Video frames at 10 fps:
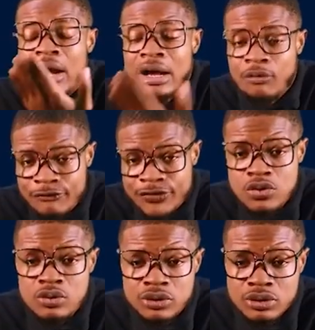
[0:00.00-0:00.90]

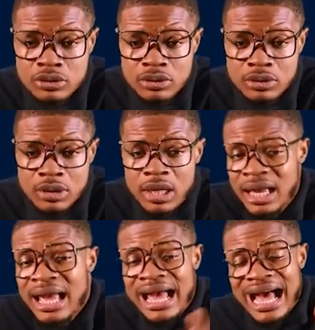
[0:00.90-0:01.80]
confused.
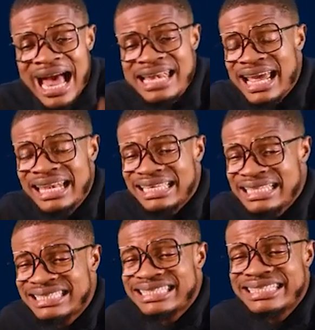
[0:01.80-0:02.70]

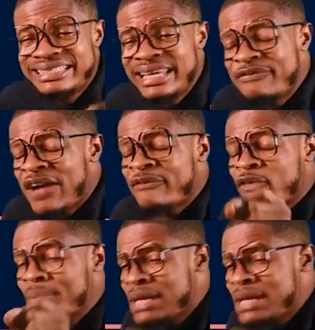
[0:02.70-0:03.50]
Annelids differ from